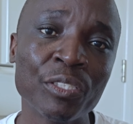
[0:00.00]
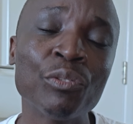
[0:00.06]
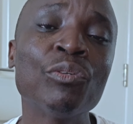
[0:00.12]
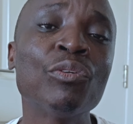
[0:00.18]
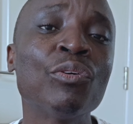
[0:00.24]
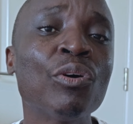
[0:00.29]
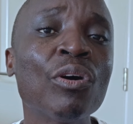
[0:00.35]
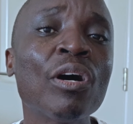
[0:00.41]

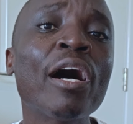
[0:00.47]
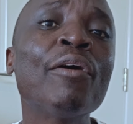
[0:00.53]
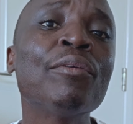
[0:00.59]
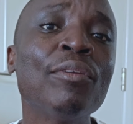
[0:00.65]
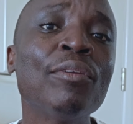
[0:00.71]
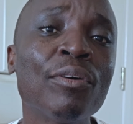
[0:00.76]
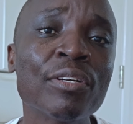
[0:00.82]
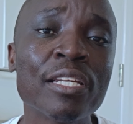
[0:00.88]
You know
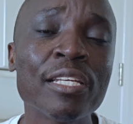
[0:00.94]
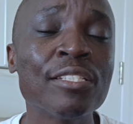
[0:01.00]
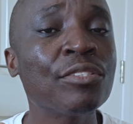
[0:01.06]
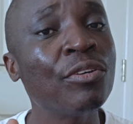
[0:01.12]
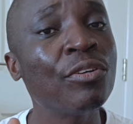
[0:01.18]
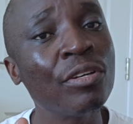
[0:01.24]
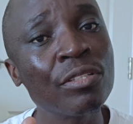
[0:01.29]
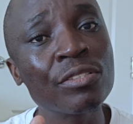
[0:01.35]
how long
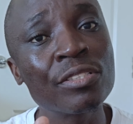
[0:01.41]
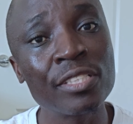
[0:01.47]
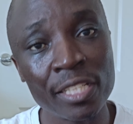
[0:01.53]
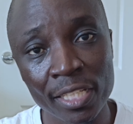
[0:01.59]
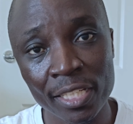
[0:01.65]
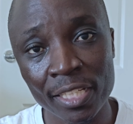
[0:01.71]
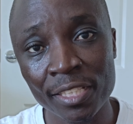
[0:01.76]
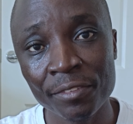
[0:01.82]
it's going to
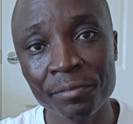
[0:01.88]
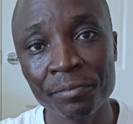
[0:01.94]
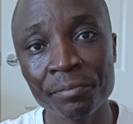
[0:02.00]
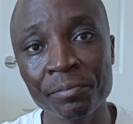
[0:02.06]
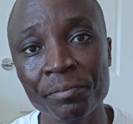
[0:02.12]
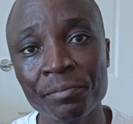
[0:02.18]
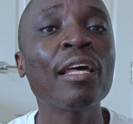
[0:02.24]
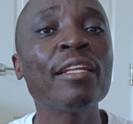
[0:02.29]
take.
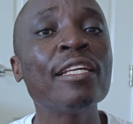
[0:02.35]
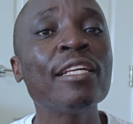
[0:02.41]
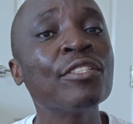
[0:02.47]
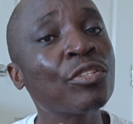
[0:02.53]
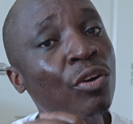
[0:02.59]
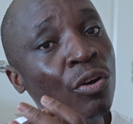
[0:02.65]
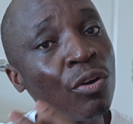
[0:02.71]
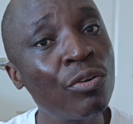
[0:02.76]
And
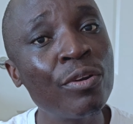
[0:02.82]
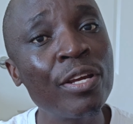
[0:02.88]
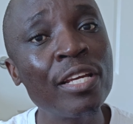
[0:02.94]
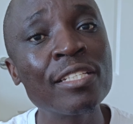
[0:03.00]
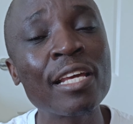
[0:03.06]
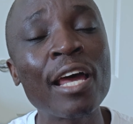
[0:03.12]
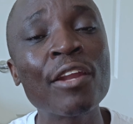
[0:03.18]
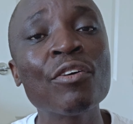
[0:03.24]
there's
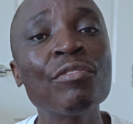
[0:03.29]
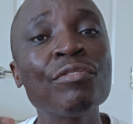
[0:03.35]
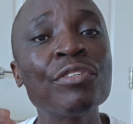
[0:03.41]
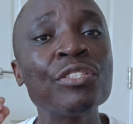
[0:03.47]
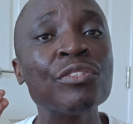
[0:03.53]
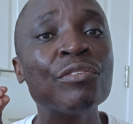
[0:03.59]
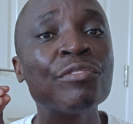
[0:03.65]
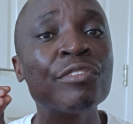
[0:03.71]
always an
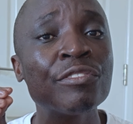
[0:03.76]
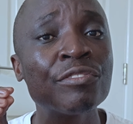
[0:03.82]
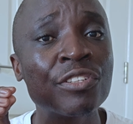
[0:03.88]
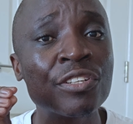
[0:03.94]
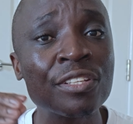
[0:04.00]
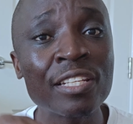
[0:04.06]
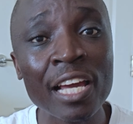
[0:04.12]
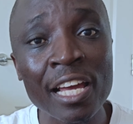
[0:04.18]
official fee
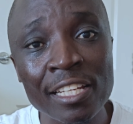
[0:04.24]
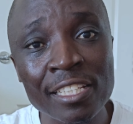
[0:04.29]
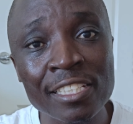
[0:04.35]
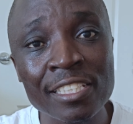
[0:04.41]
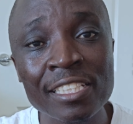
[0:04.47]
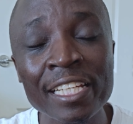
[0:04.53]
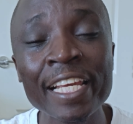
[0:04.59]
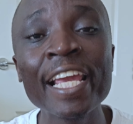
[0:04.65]
for
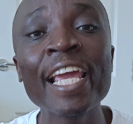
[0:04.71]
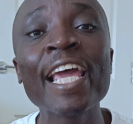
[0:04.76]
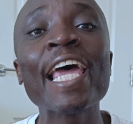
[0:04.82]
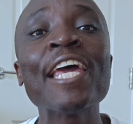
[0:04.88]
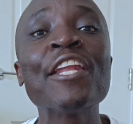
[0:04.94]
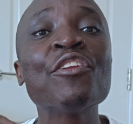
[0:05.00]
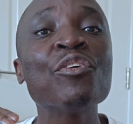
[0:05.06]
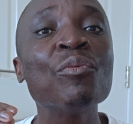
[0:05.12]
that,
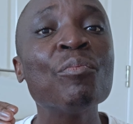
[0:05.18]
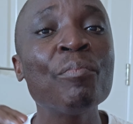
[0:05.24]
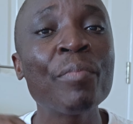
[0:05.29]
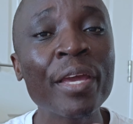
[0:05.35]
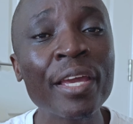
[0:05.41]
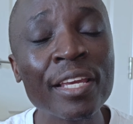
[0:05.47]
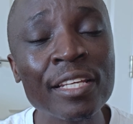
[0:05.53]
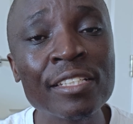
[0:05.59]
and you
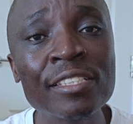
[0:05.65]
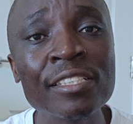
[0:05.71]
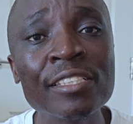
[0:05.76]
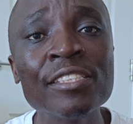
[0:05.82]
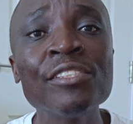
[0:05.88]
pay it